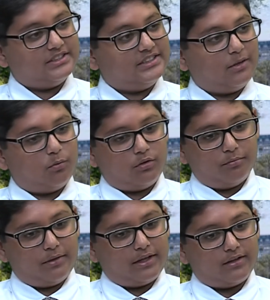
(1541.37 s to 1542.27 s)
that will
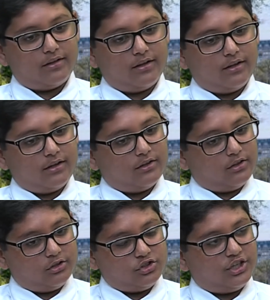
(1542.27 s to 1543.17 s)
make
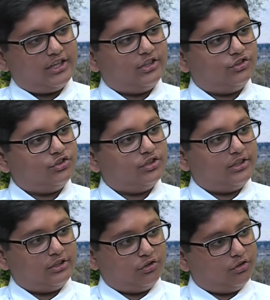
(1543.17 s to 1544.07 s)
the change
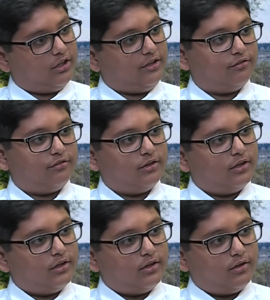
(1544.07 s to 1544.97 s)
in your life.
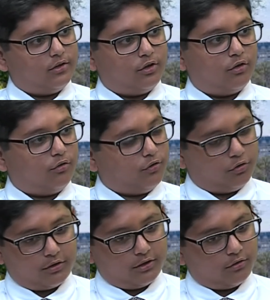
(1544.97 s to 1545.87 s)
You know, you
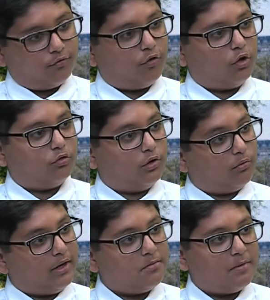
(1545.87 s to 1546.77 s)
can follow the
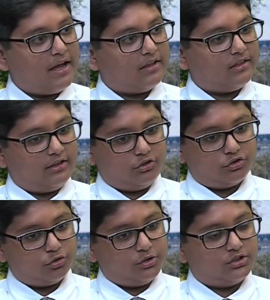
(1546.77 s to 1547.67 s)
right path and your
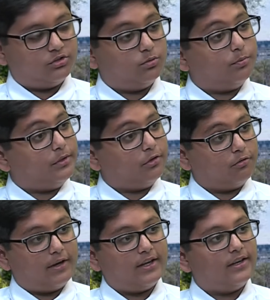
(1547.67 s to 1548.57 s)
choices will be
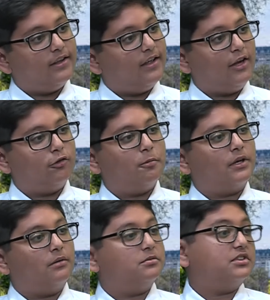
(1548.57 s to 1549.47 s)
great and you'll
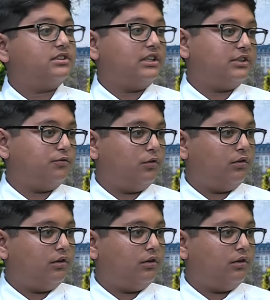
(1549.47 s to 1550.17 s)
become successful.